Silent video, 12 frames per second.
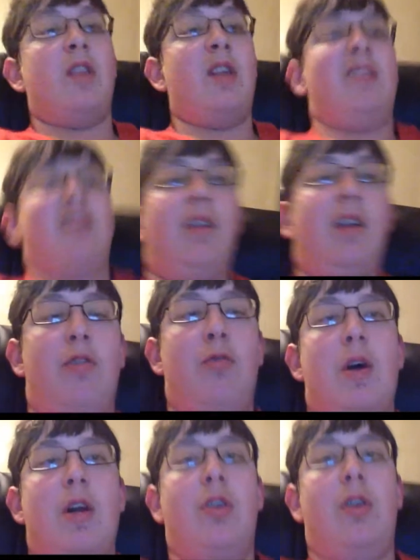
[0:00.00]
for today. Thank you guys for
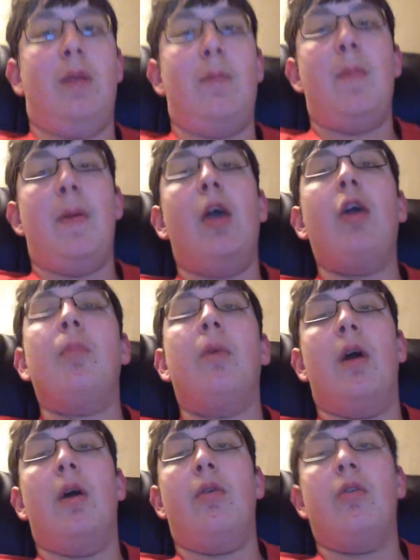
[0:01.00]
watching, and I'll be back in
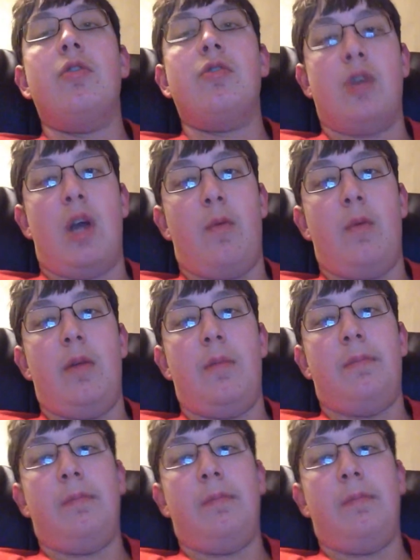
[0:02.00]
tomorrow, shall we?